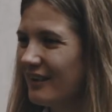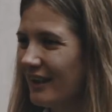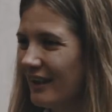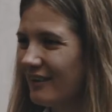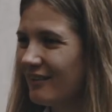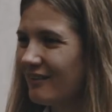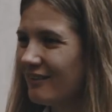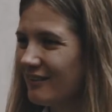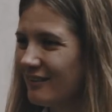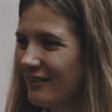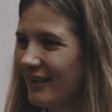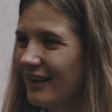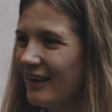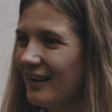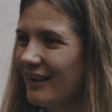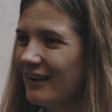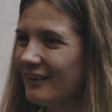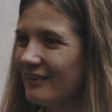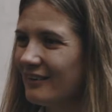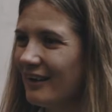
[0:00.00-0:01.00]
get
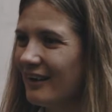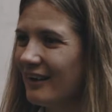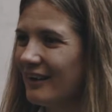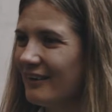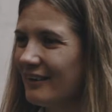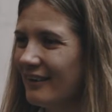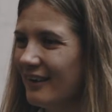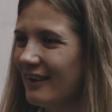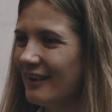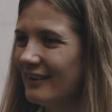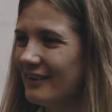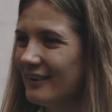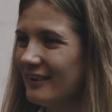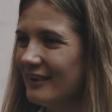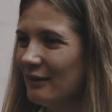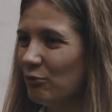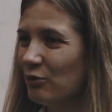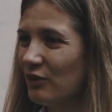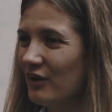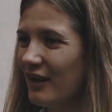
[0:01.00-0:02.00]
the
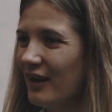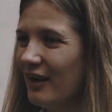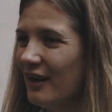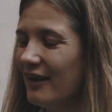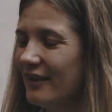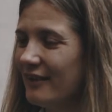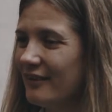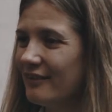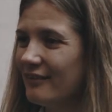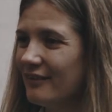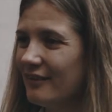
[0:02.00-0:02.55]
idea behind